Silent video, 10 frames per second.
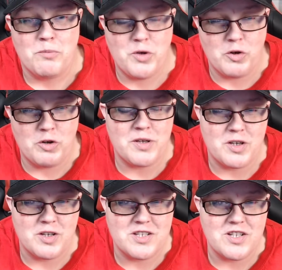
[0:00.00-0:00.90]
Purely
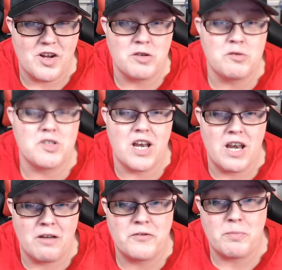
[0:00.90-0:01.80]
because I used to
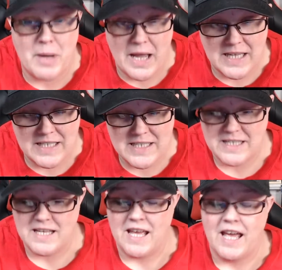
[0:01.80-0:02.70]
love the band.
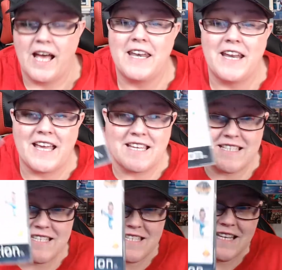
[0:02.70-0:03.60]
And that
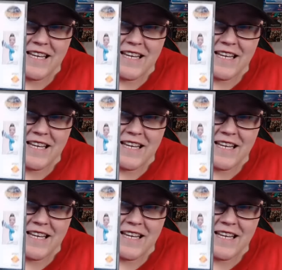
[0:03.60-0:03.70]
is...